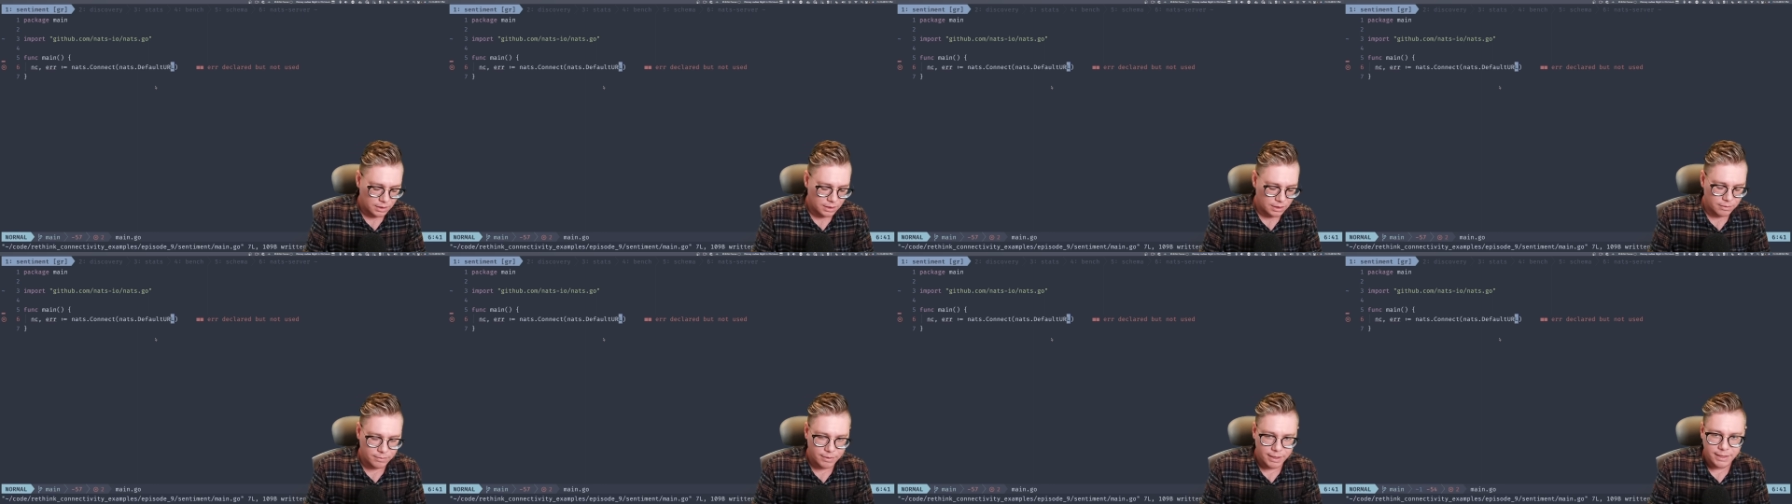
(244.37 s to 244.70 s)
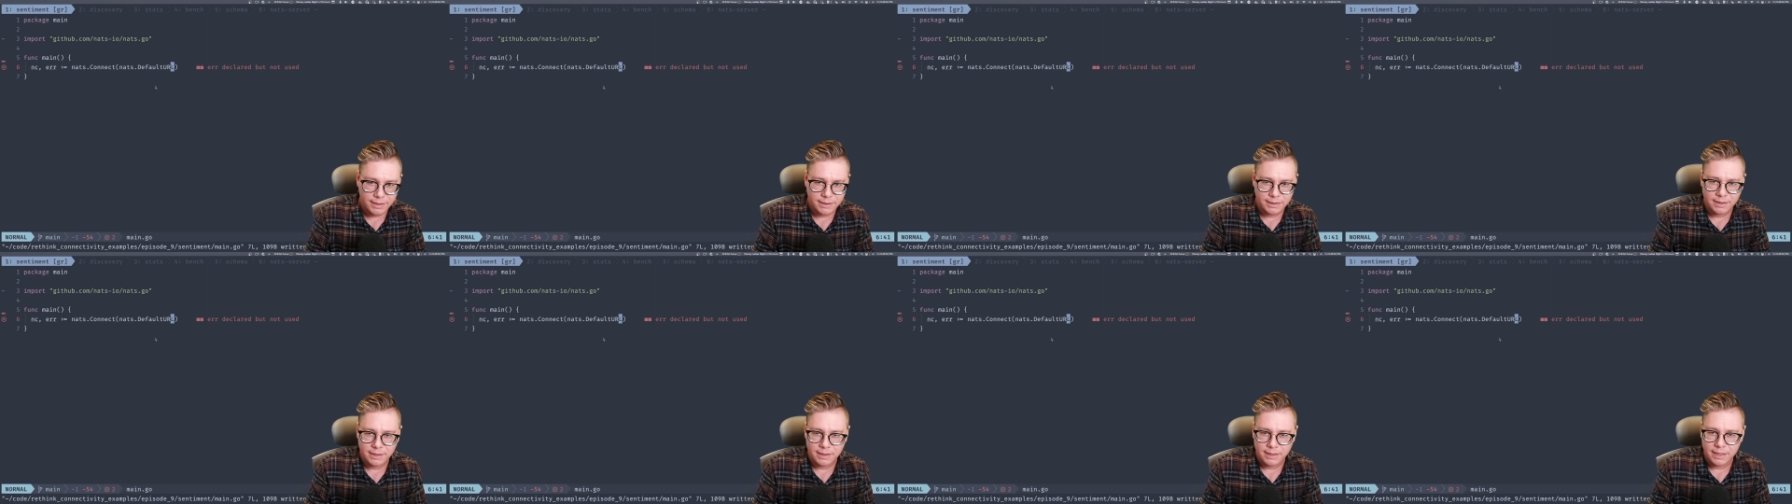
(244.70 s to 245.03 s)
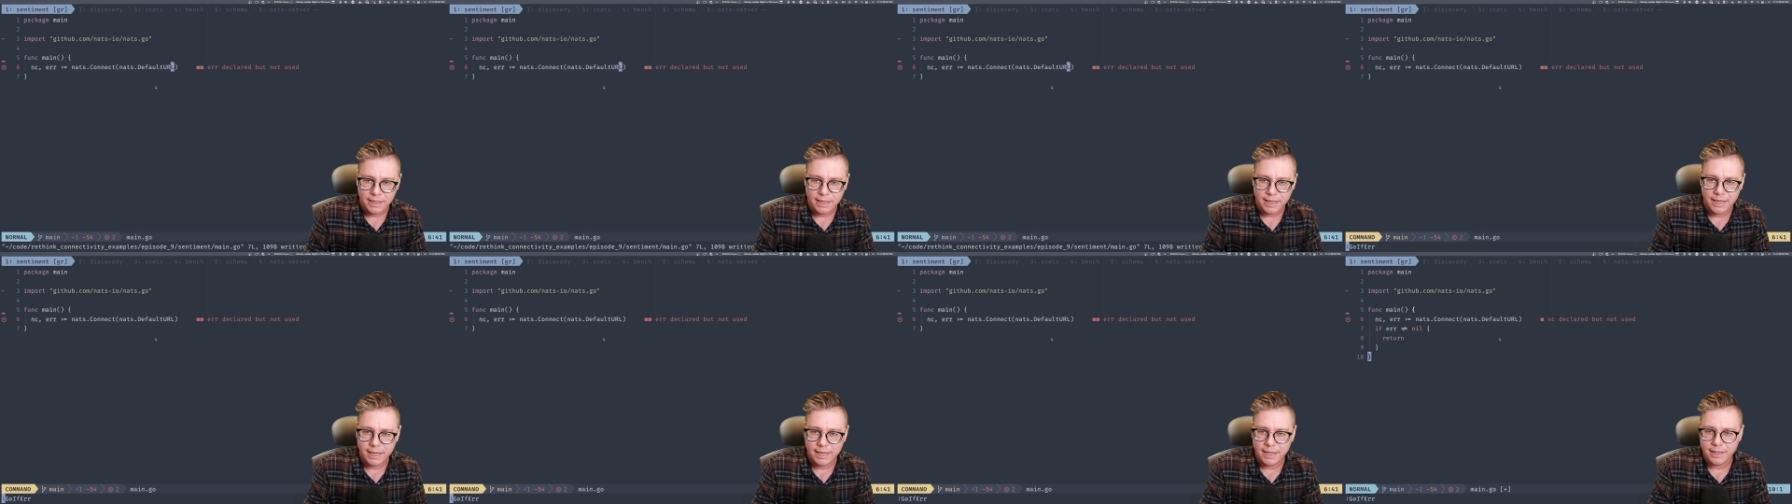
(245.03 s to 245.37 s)
All right,
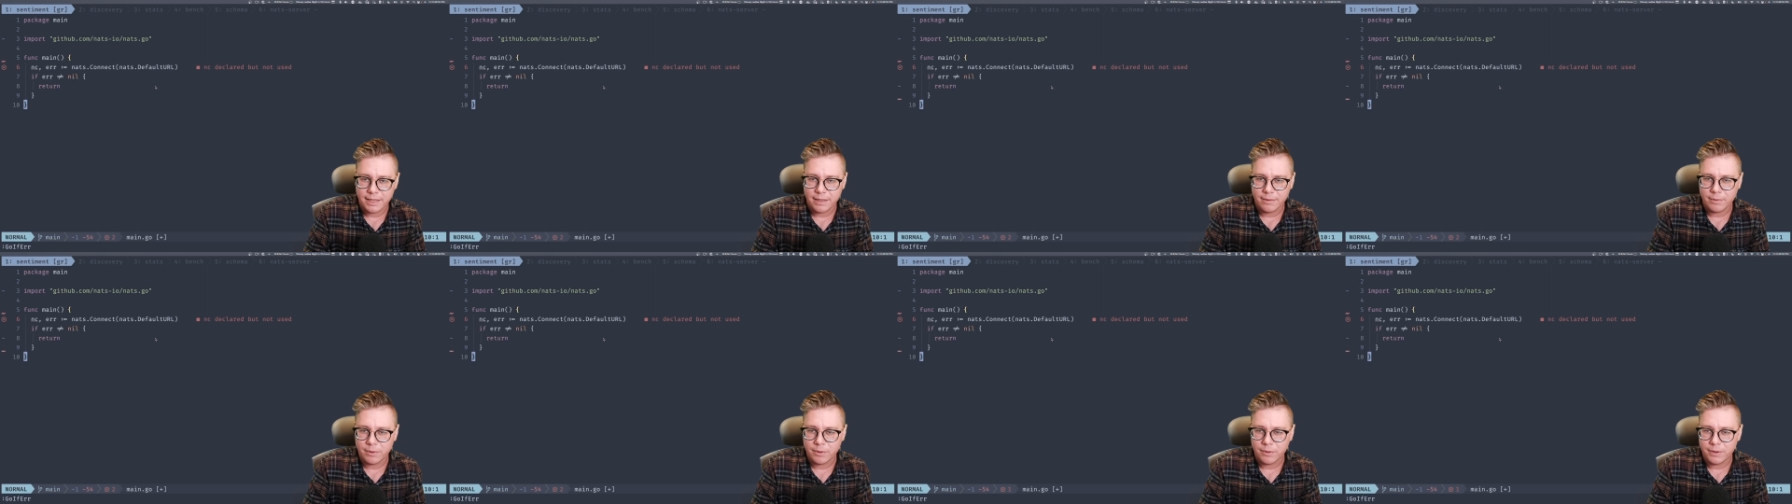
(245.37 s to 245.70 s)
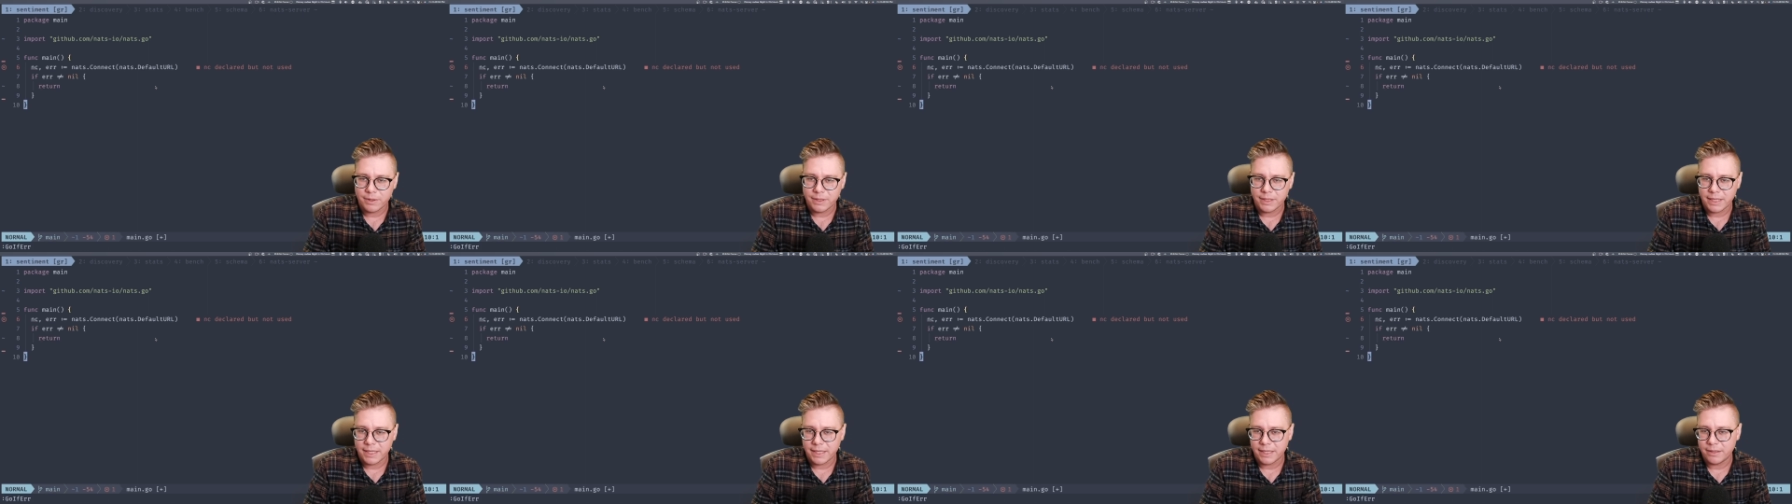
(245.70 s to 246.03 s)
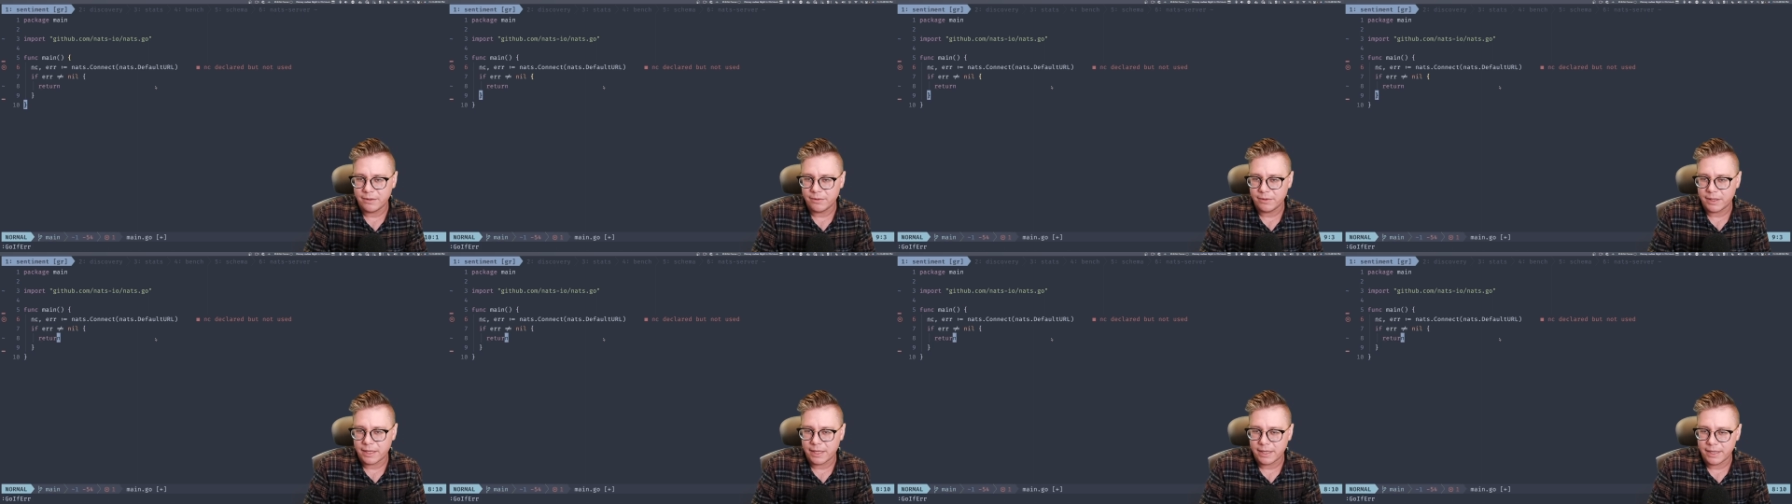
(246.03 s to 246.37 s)
and then we're going to
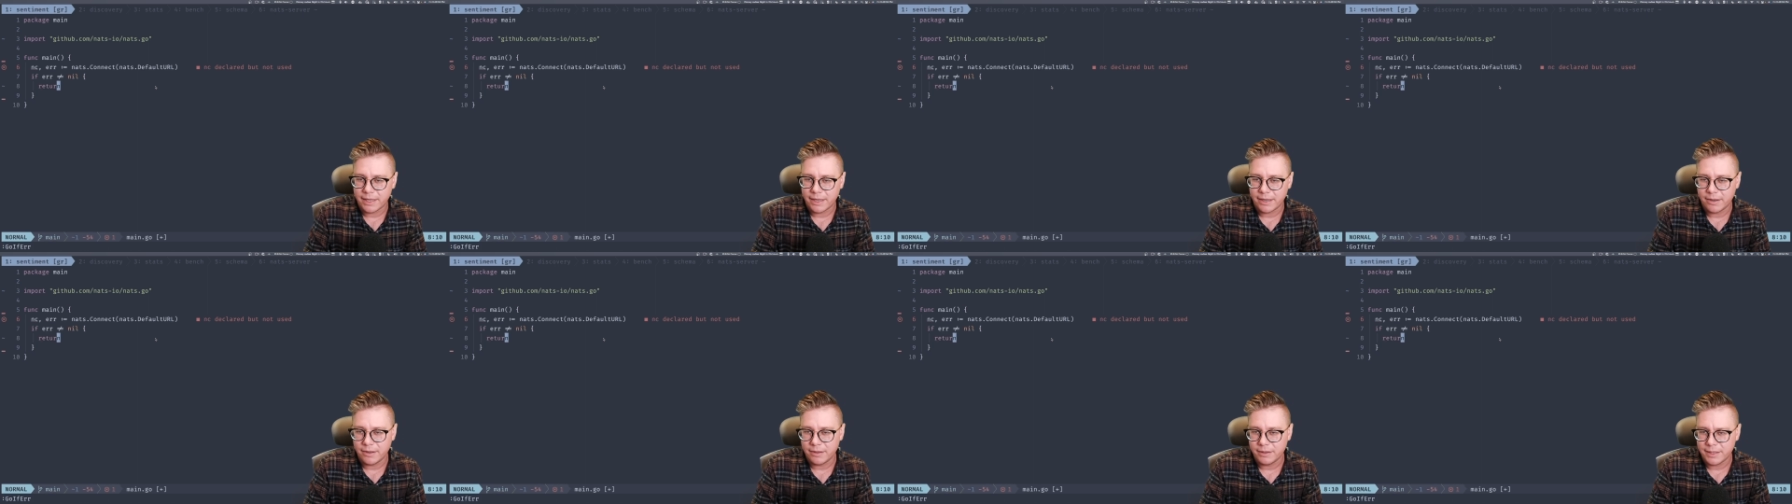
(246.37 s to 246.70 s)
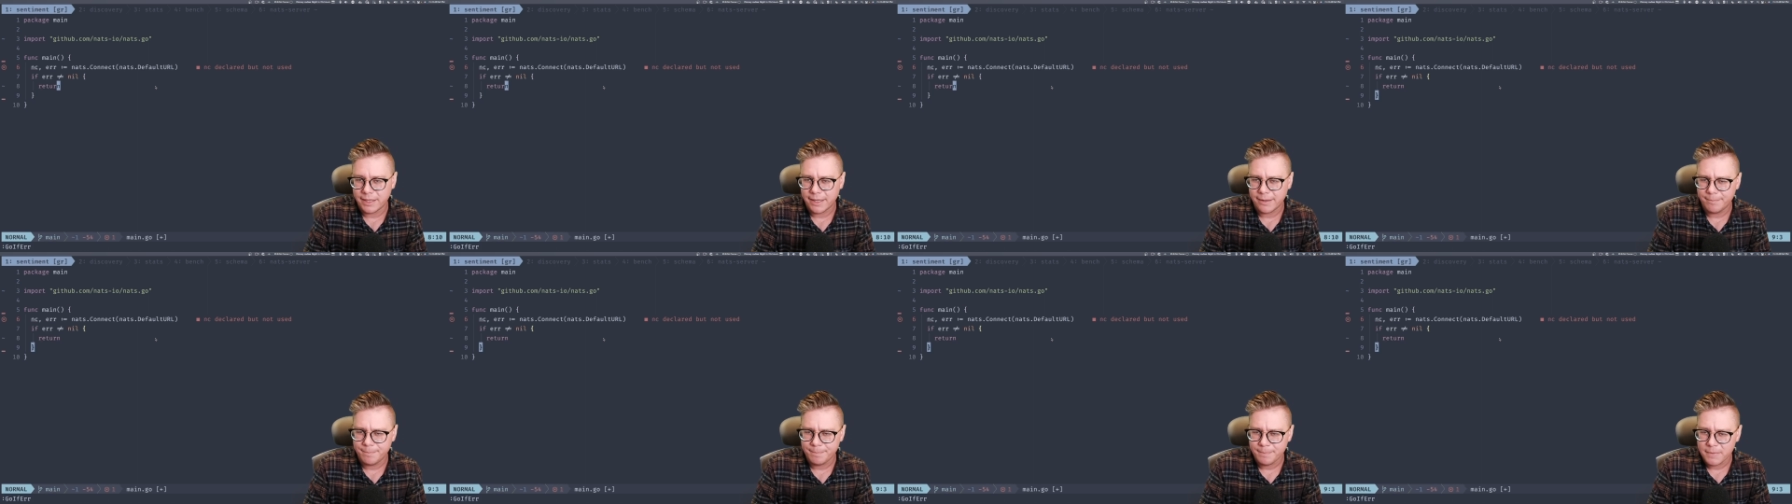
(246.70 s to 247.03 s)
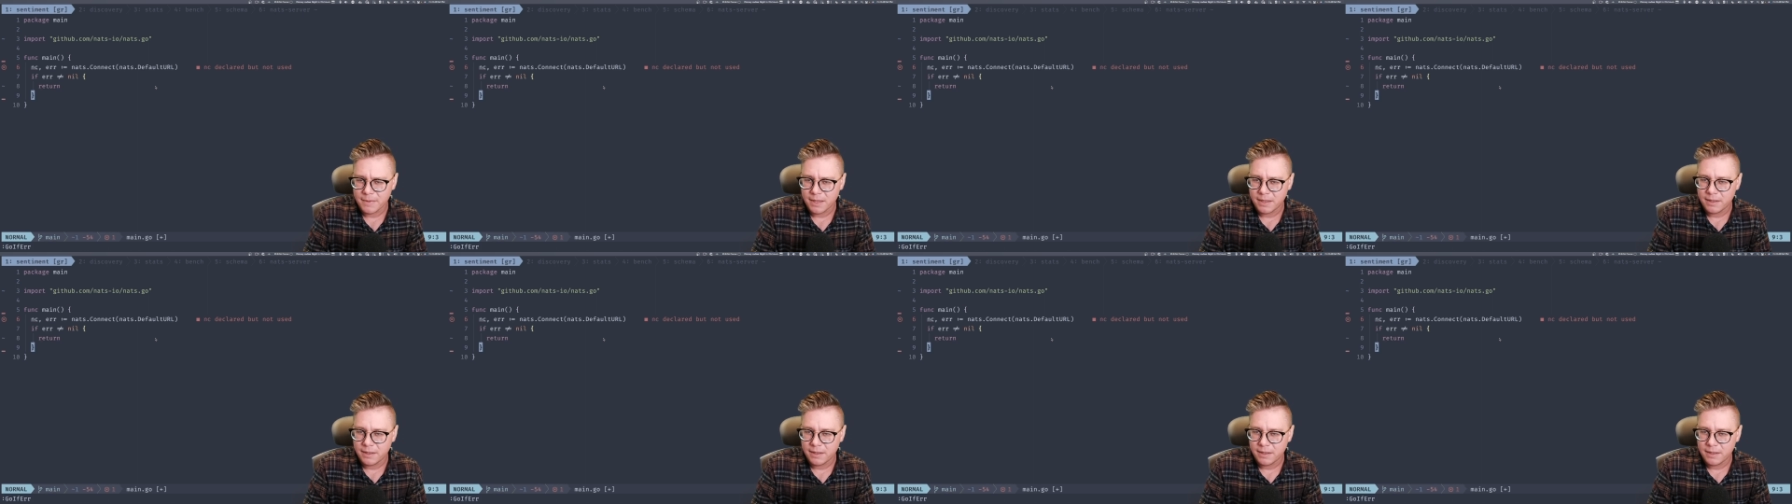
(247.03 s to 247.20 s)
handle that error. Now,